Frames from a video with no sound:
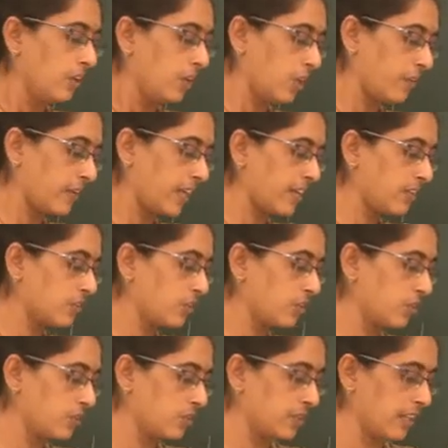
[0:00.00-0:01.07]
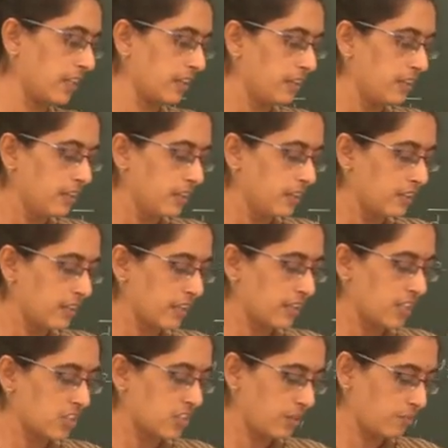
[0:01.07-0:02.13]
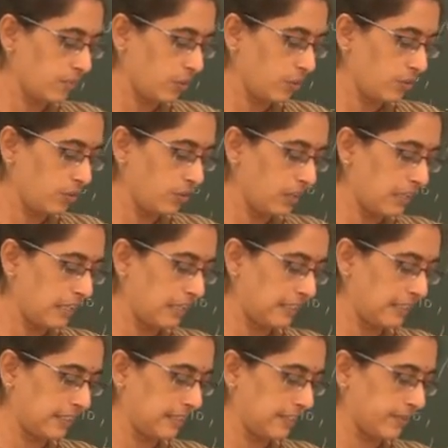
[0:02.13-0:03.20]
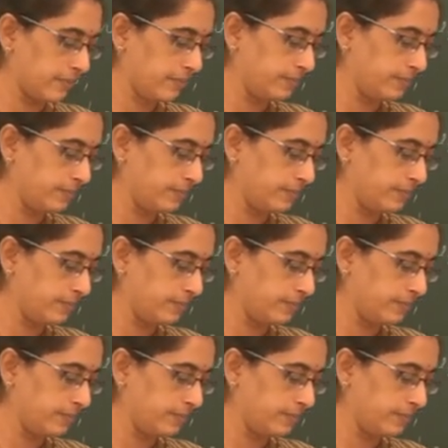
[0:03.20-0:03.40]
Now again go to the regression mode linear.